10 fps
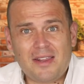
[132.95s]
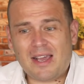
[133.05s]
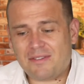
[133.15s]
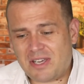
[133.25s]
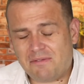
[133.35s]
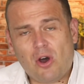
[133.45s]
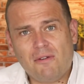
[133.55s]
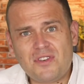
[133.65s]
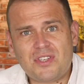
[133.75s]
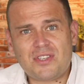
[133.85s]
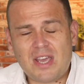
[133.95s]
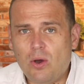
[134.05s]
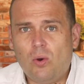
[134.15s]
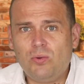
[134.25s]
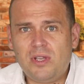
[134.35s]
They have to have offices
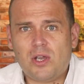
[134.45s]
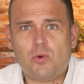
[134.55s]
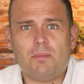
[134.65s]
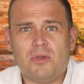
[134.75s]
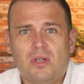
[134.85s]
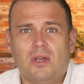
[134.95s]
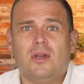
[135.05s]
there, all the equipment.